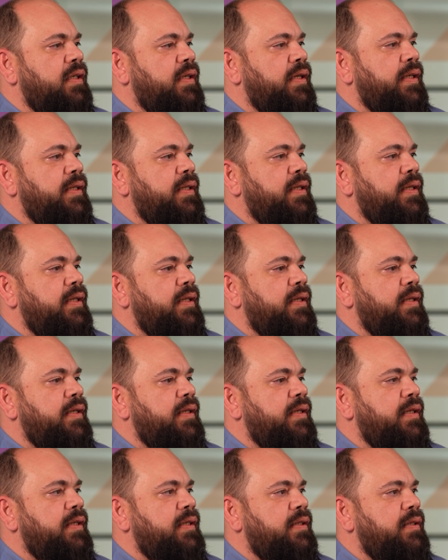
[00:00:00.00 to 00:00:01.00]

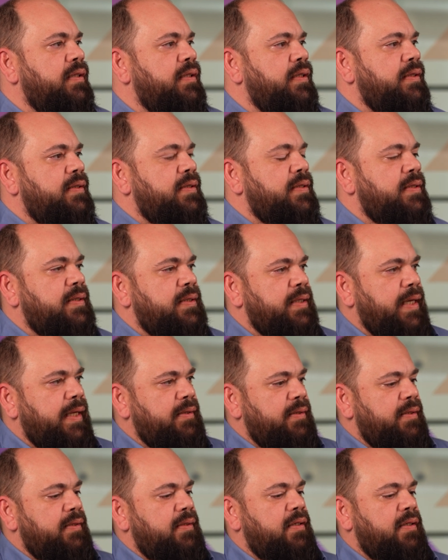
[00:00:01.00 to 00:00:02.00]
it
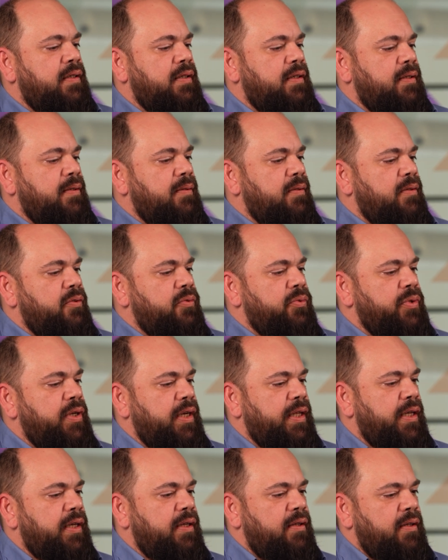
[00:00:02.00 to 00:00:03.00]
set a
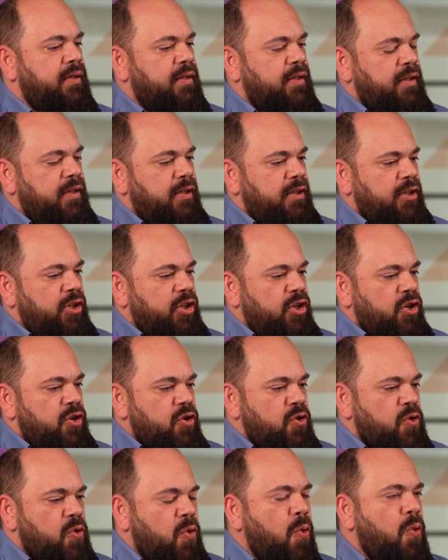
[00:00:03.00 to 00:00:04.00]
really
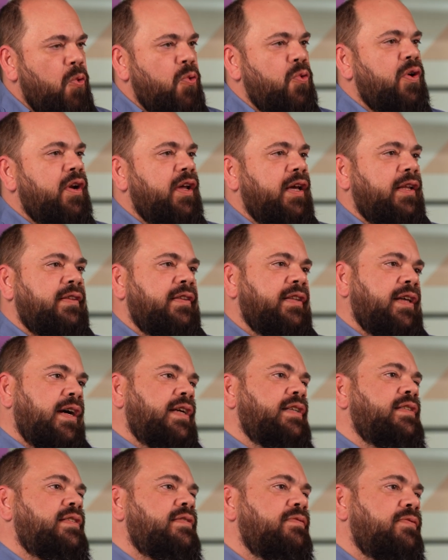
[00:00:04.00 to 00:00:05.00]
cool and
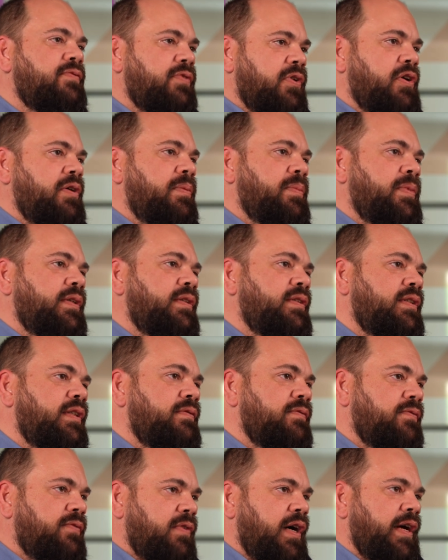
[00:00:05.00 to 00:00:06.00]
nice environment
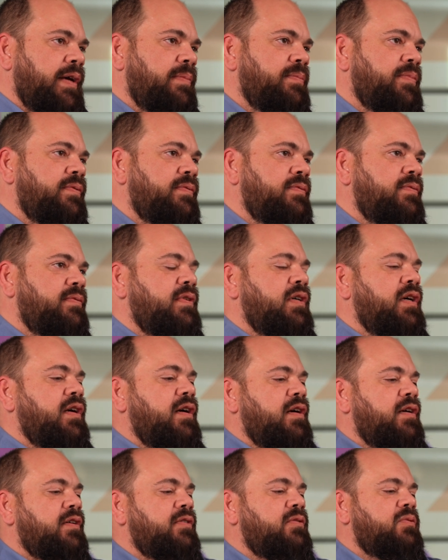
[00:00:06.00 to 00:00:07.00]
and vibe
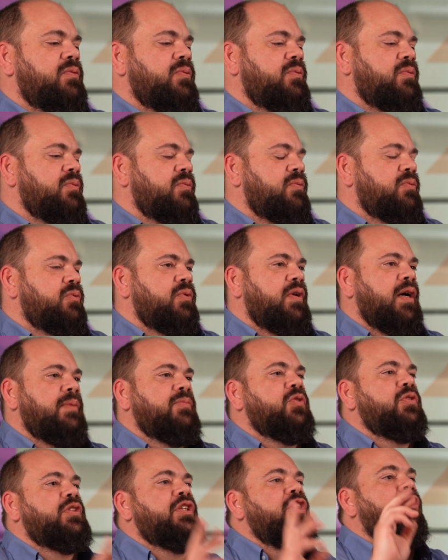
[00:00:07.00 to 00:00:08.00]
to
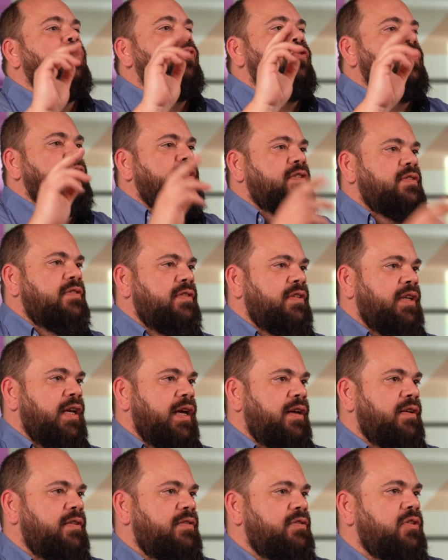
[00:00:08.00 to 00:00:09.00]
come to the office.
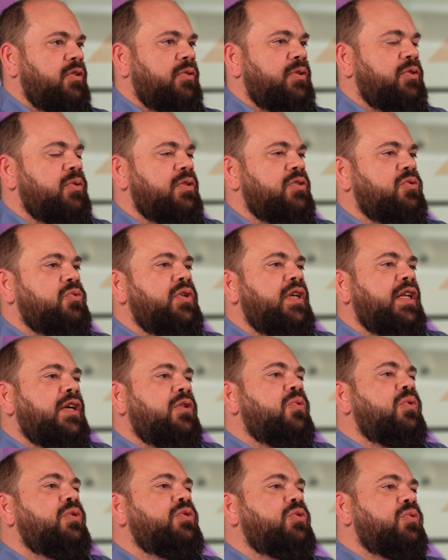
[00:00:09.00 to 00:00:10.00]
Yeah? So it was really
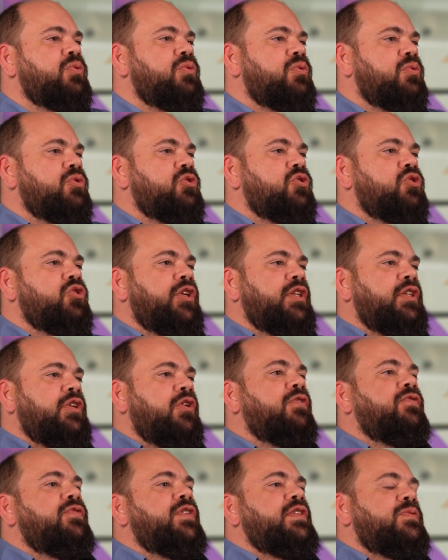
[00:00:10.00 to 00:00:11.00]
cool to join
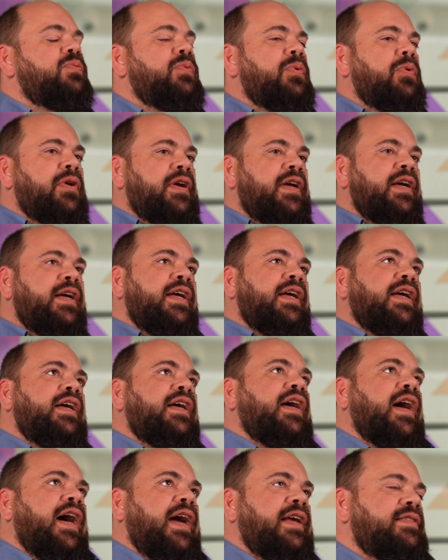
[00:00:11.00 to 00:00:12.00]
the office.
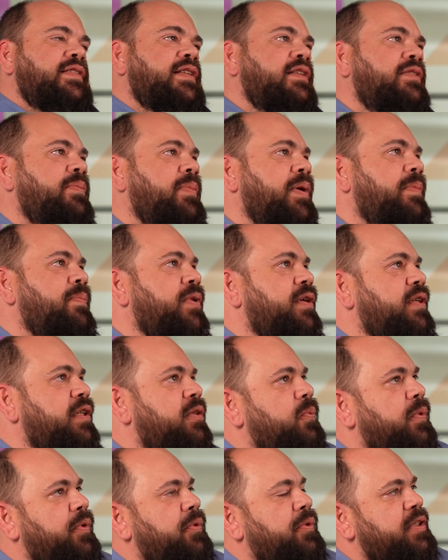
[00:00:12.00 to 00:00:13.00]
I still remember
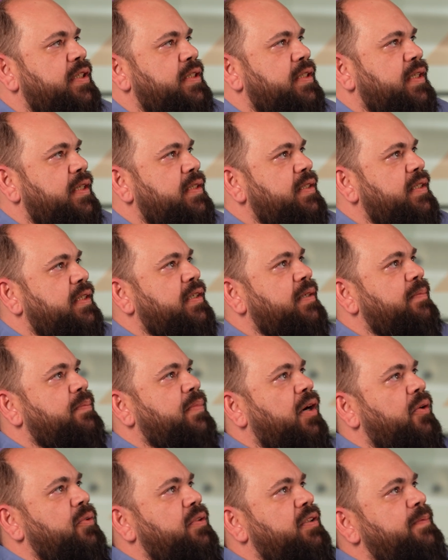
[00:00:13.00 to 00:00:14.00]
that we were discussing
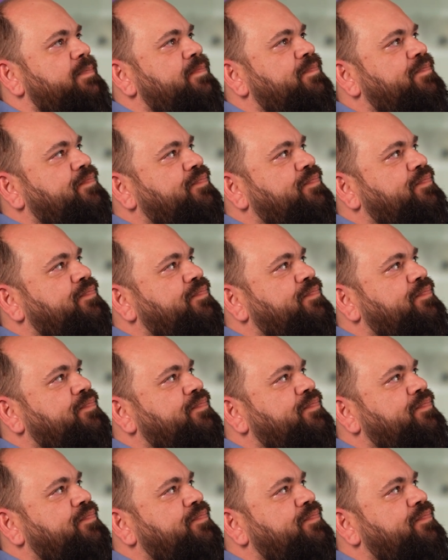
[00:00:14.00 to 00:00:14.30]
about,